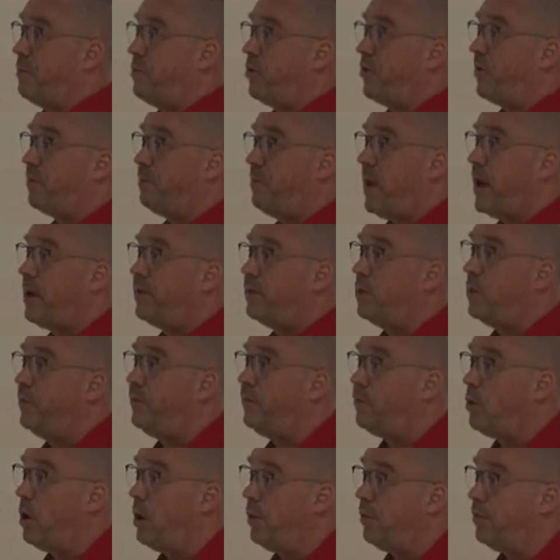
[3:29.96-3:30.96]

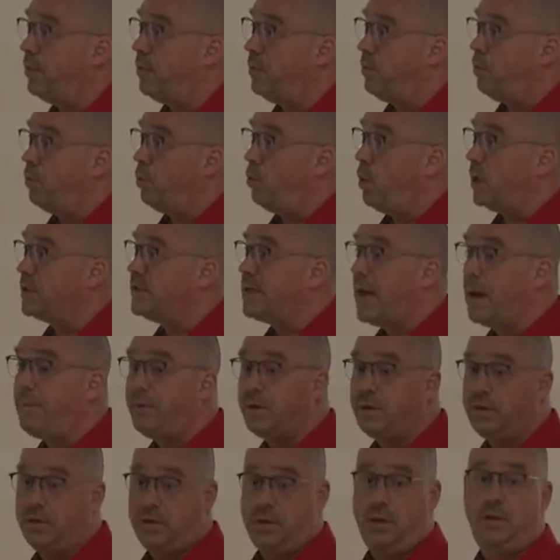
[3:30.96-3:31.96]
perspective on what
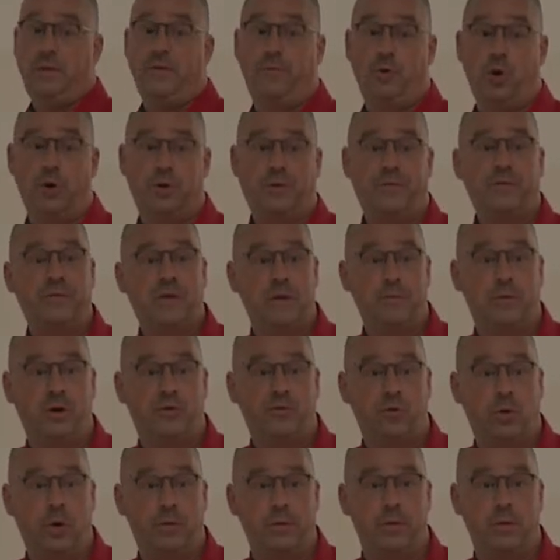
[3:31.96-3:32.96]
happened in the world of
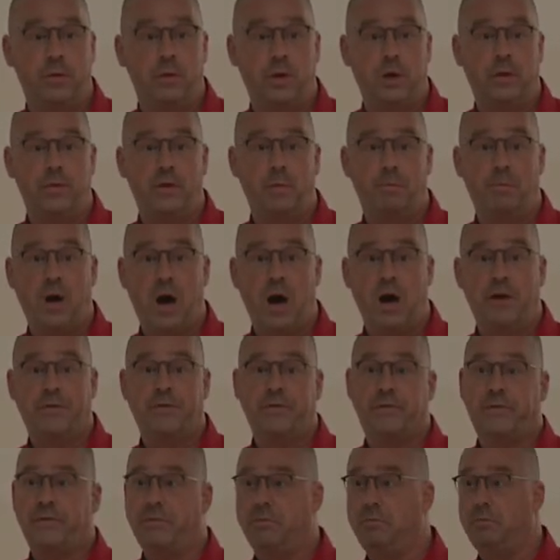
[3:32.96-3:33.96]
Schematron in the
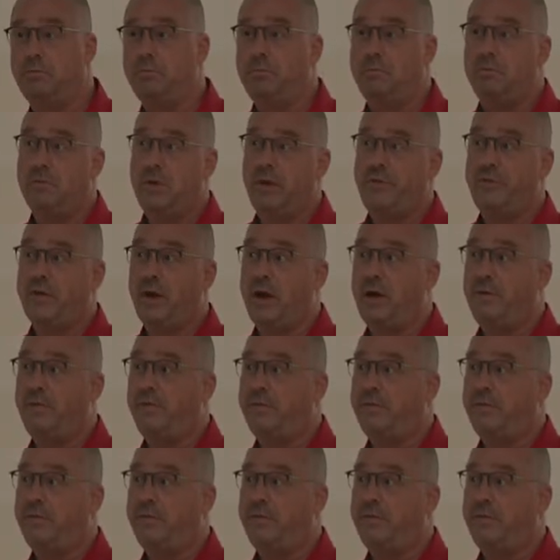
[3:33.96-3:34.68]
past, let's say,